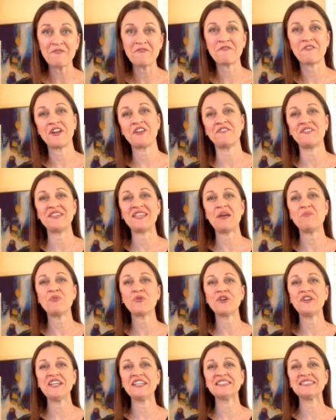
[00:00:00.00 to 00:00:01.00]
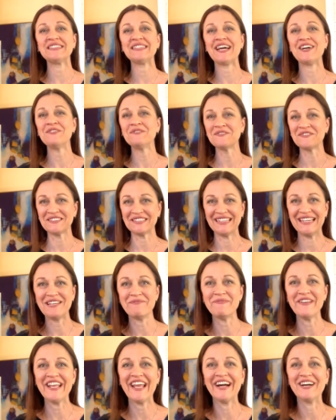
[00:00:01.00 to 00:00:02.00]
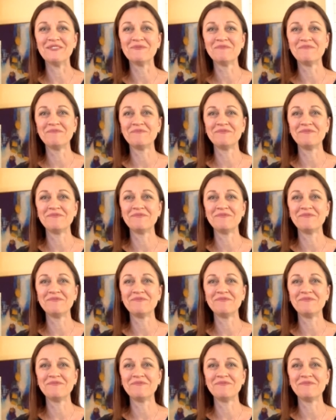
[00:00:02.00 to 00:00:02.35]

in front of a number in Excel? Let me help.